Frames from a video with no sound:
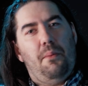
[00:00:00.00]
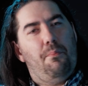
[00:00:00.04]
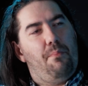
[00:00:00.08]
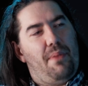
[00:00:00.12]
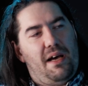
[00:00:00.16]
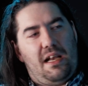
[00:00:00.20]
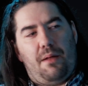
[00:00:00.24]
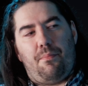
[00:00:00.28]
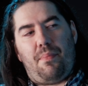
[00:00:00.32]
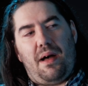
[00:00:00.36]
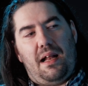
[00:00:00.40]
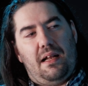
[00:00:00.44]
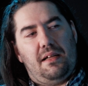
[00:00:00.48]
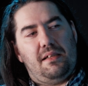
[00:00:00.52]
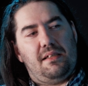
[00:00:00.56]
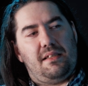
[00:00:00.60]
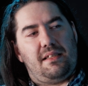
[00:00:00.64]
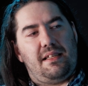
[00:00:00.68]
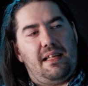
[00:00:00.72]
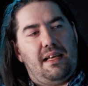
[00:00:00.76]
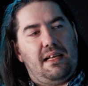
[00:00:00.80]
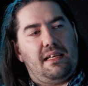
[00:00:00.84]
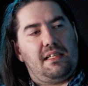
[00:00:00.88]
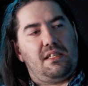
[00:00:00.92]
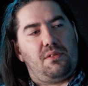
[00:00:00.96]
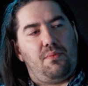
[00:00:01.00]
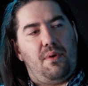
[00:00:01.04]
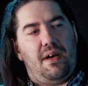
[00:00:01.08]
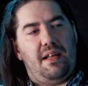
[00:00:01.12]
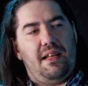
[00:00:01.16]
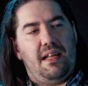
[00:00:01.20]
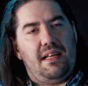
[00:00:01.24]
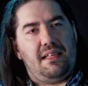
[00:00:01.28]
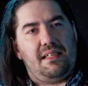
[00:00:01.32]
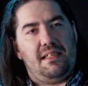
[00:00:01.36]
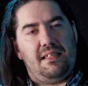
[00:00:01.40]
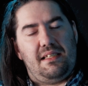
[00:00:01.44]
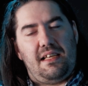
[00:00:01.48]
better balance things where
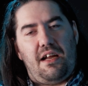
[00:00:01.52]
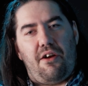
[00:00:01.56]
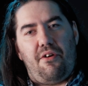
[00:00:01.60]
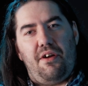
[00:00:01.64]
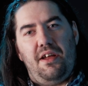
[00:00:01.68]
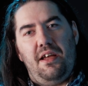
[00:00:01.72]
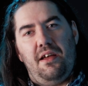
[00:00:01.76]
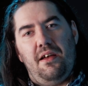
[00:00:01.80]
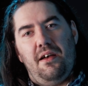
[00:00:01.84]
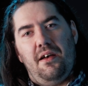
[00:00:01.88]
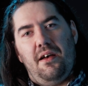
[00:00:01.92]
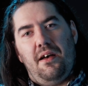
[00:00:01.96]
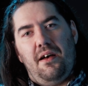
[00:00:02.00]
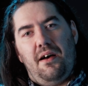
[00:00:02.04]
necessary.